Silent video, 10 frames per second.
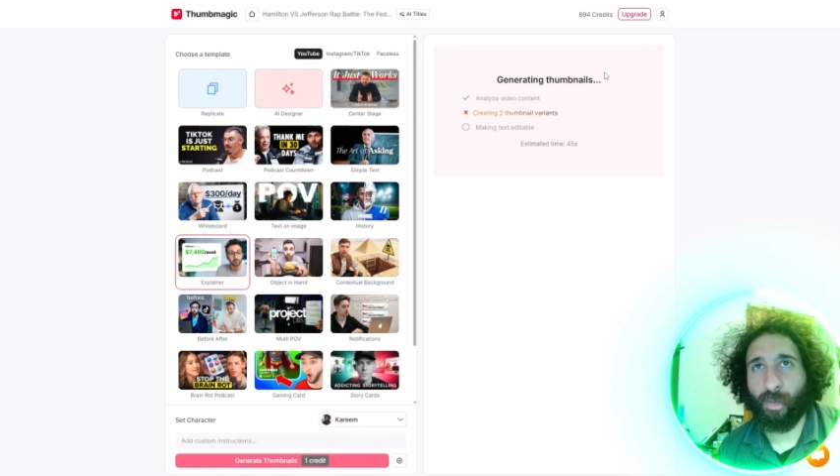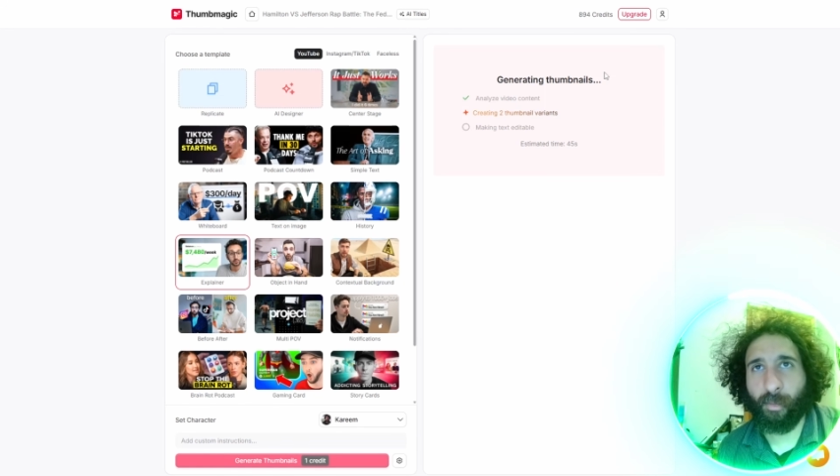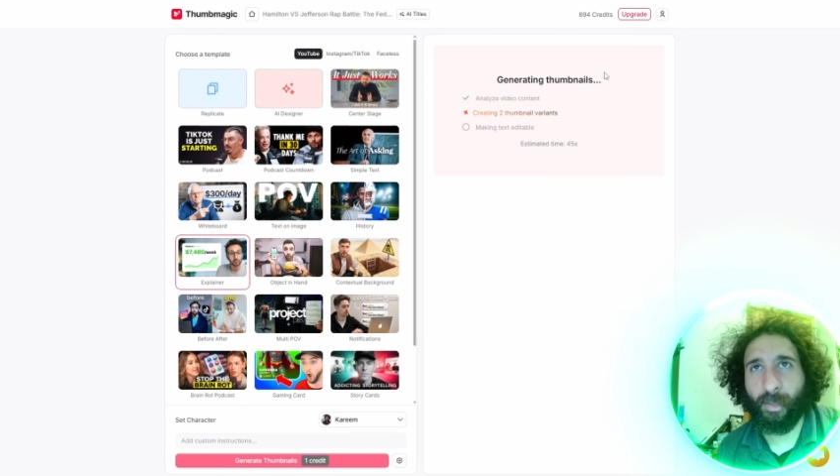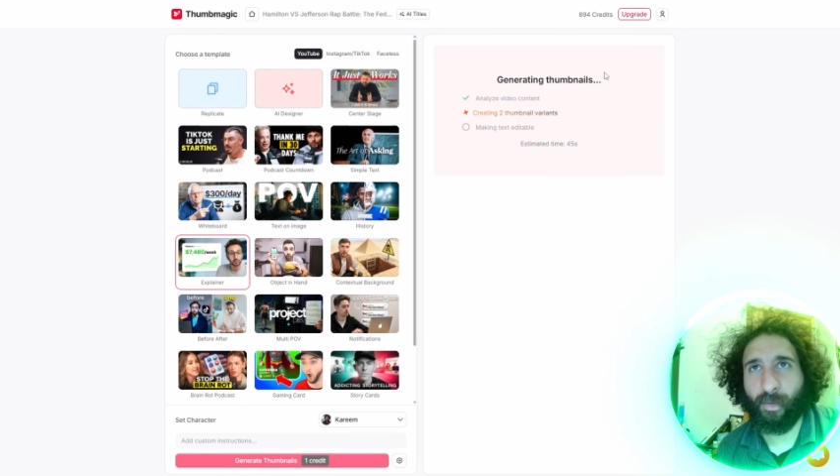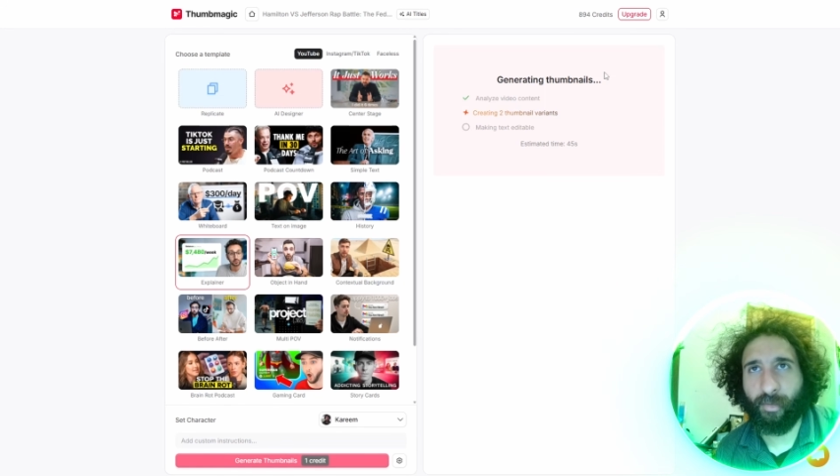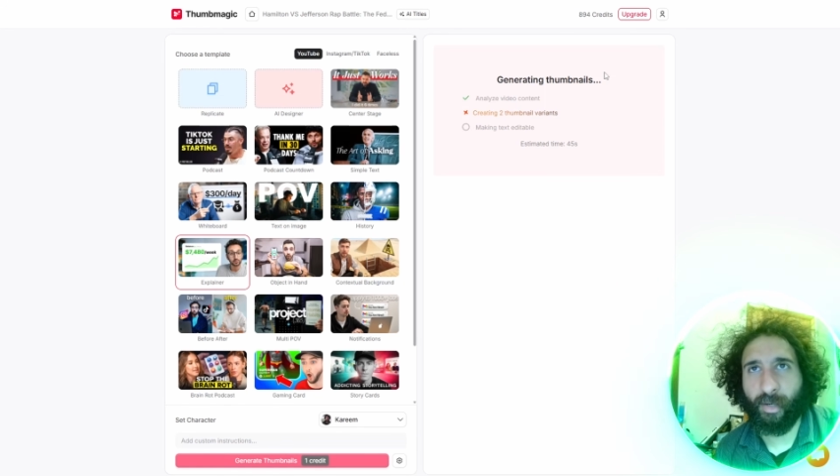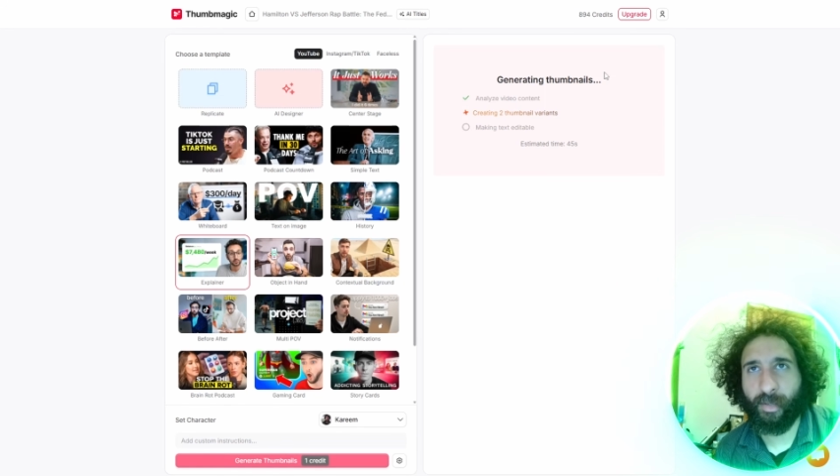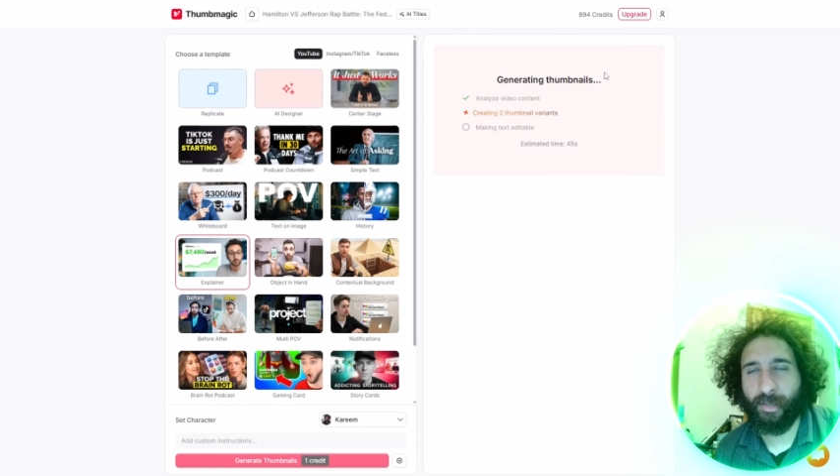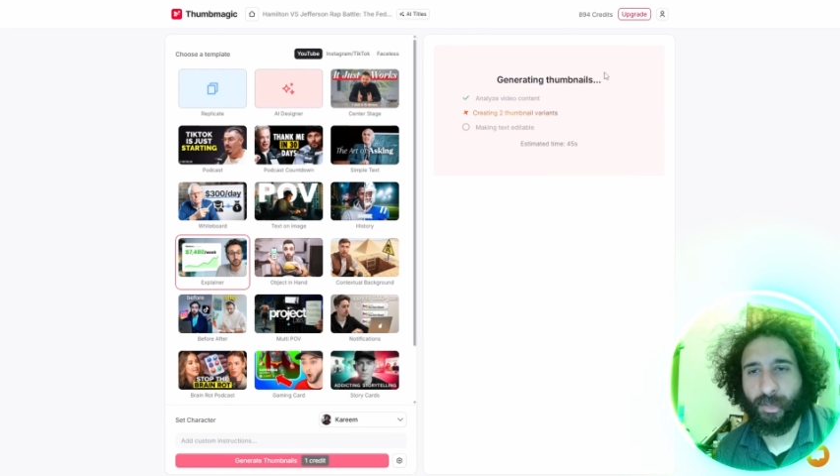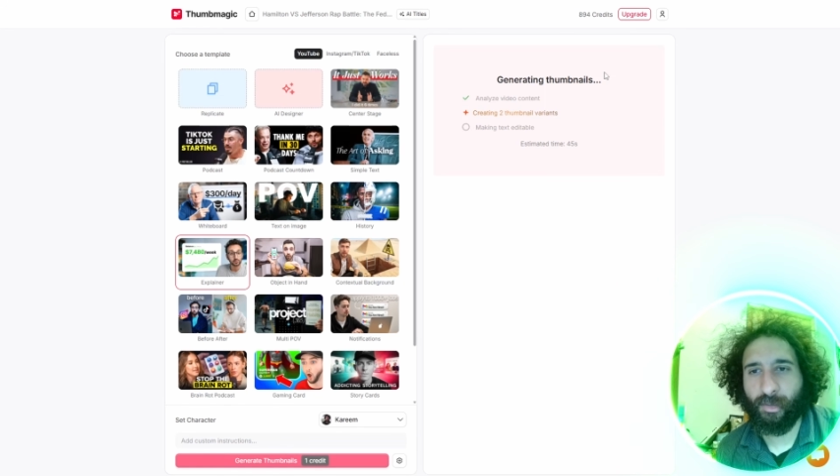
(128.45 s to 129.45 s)
thumbnail
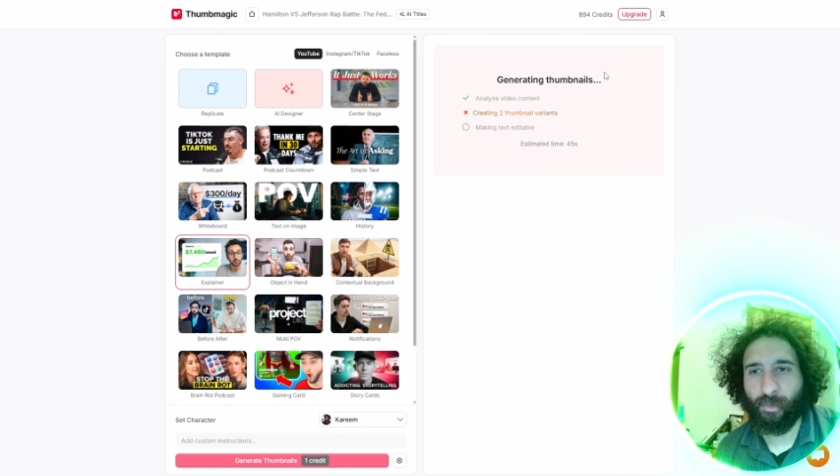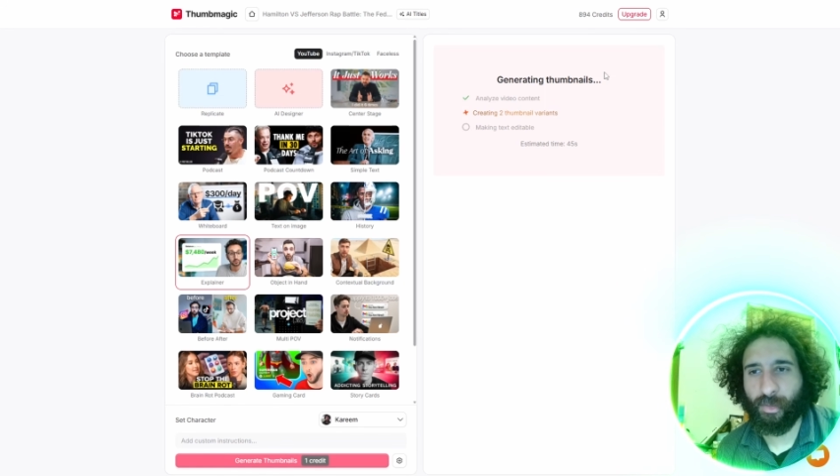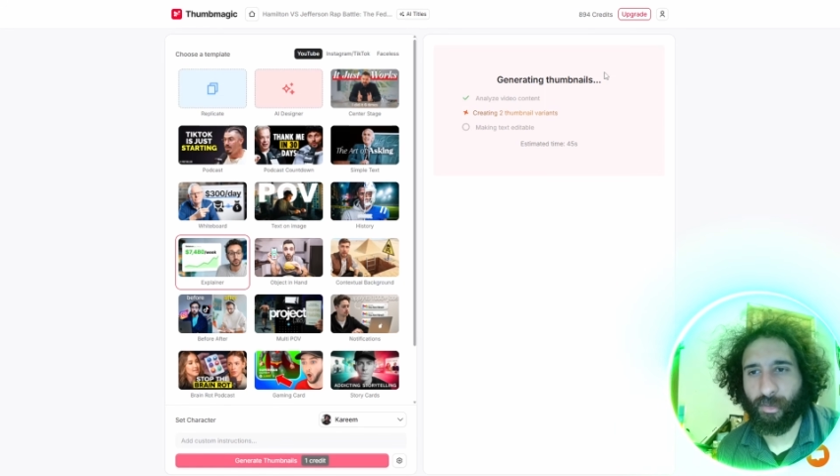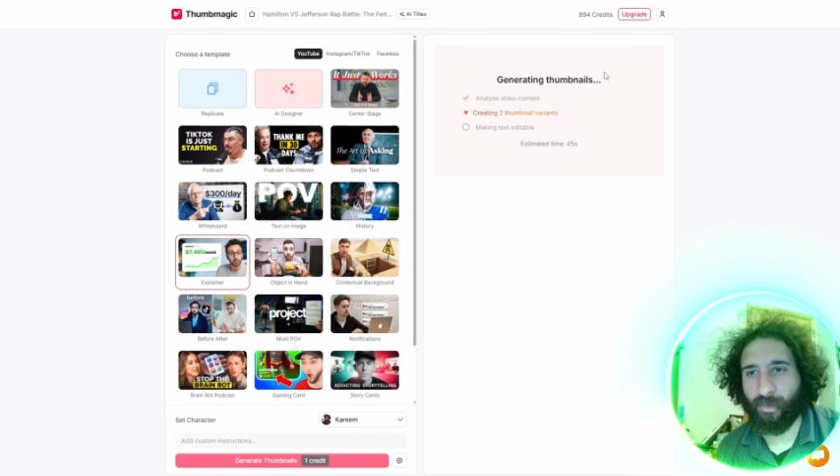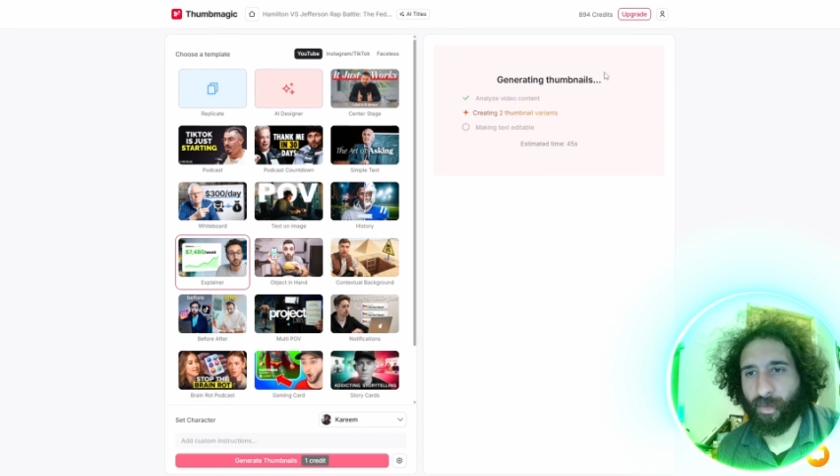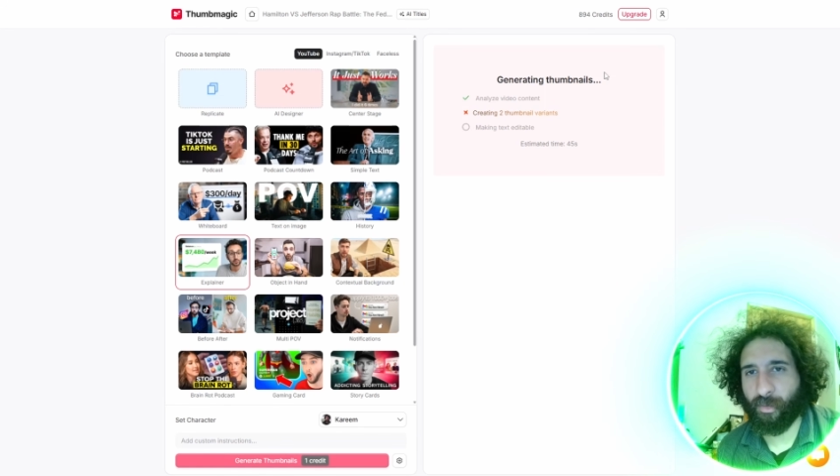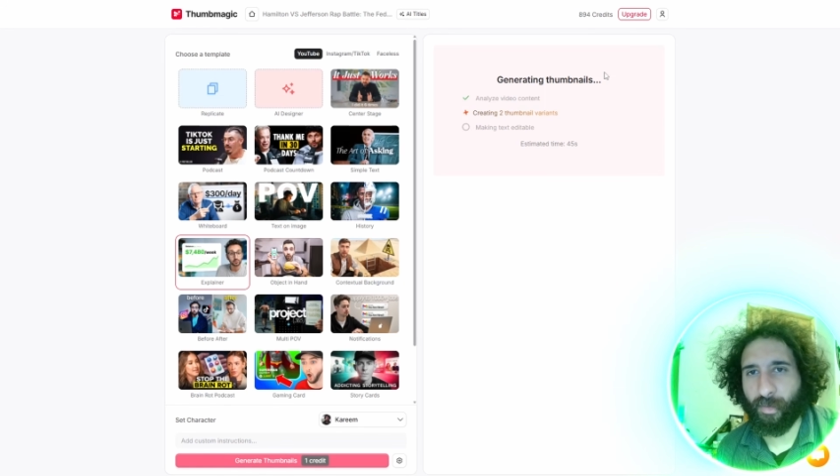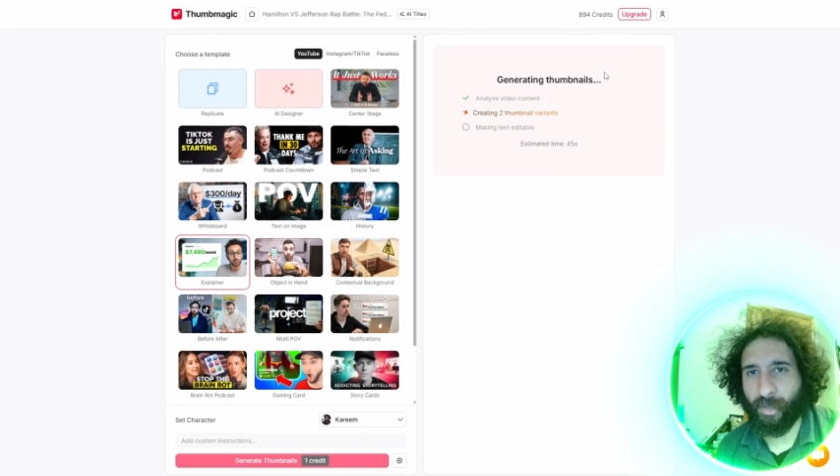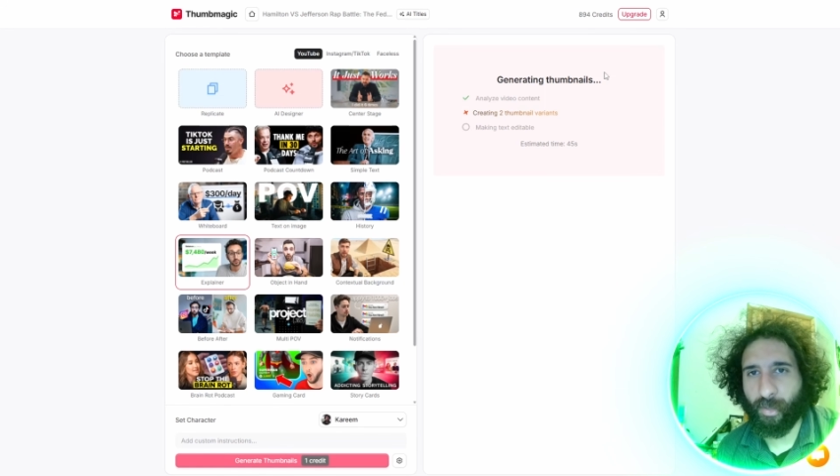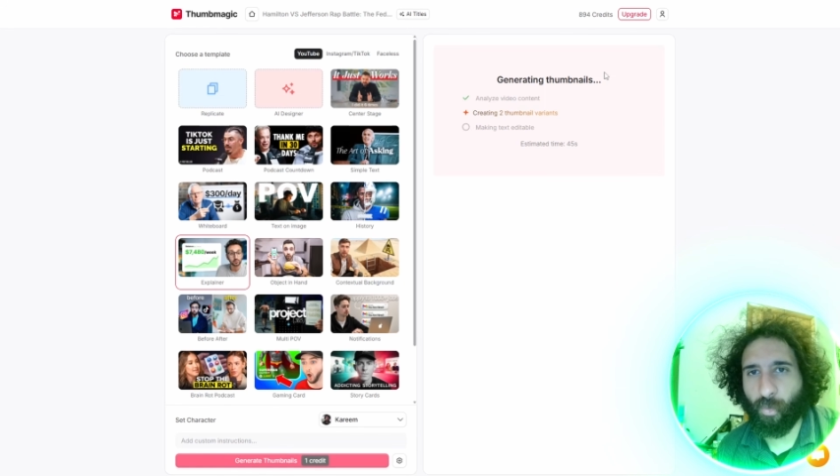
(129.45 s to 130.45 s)
variants, which is very,
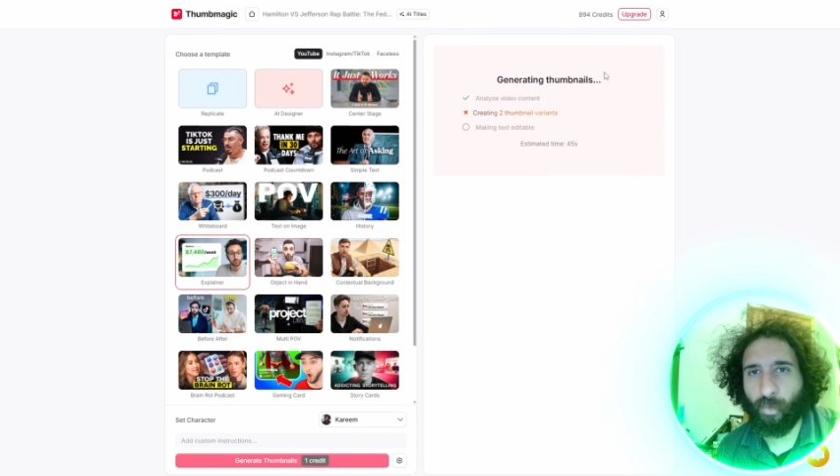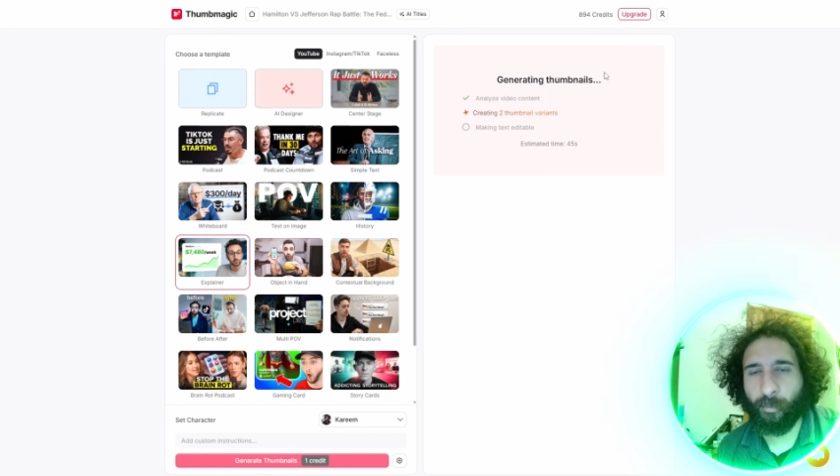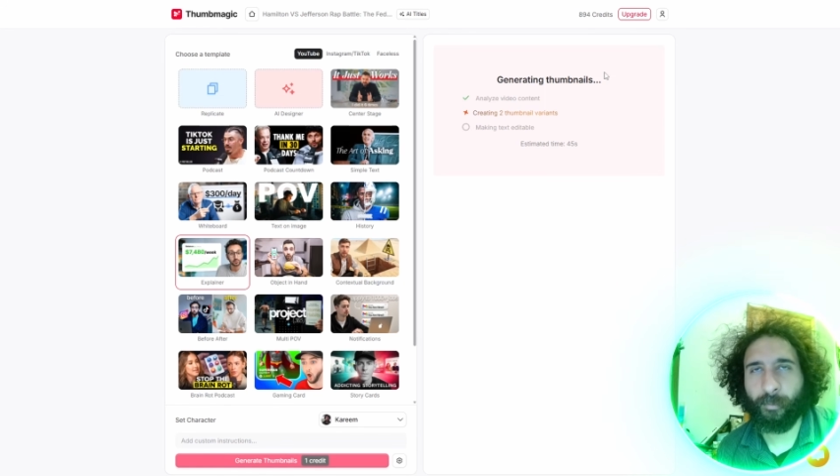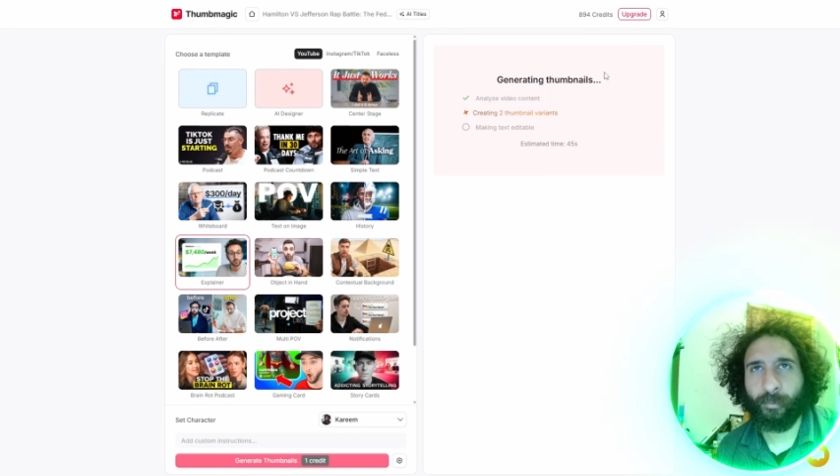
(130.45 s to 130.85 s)
very cool.